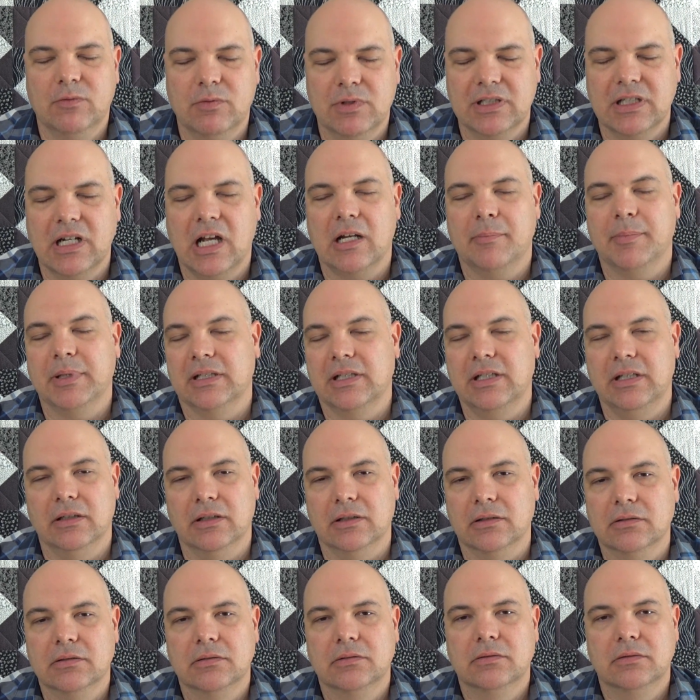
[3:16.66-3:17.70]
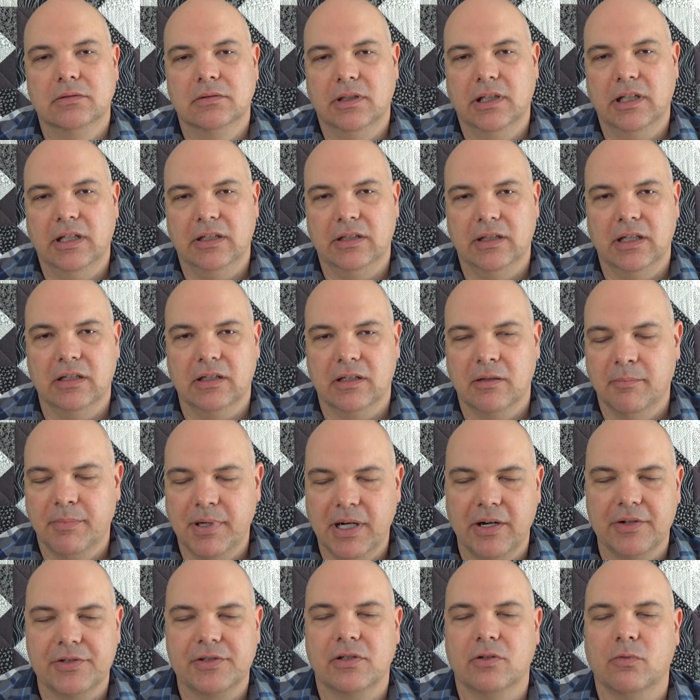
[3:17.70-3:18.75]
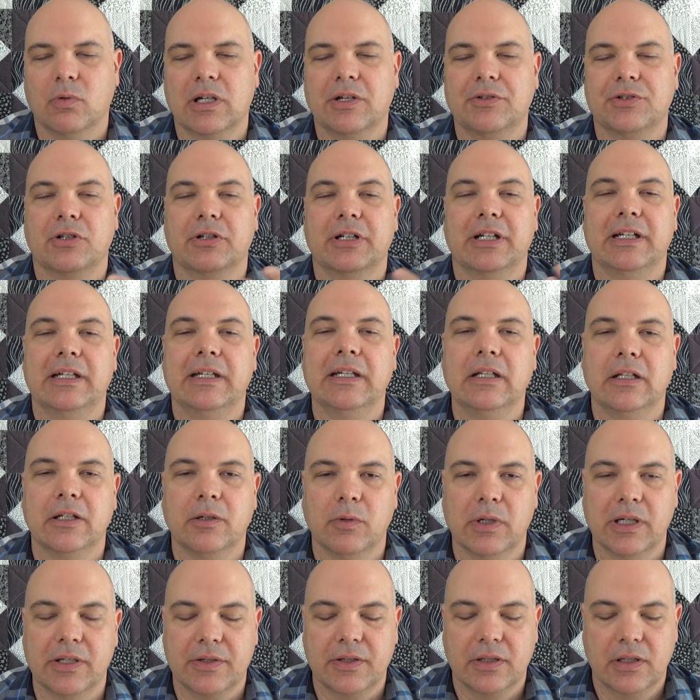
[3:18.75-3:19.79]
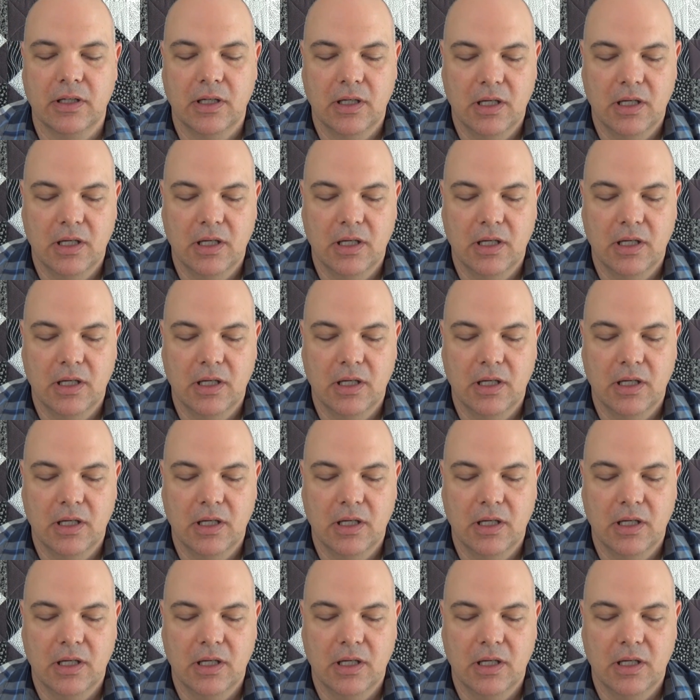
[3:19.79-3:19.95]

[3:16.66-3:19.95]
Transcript: not a big deal in comparison to what I was already dealing with.